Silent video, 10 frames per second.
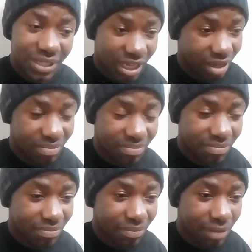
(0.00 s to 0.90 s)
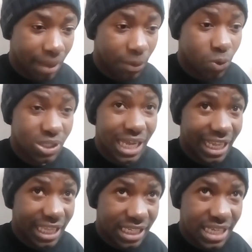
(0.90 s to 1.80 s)
Yeah. Because
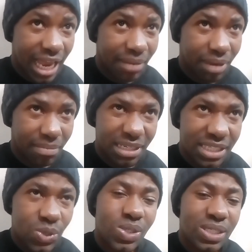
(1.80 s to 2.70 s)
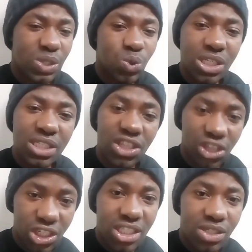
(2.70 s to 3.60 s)
at the time, I mean, this was in
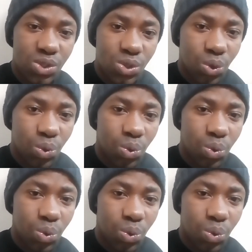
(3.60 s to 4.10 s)
2013, so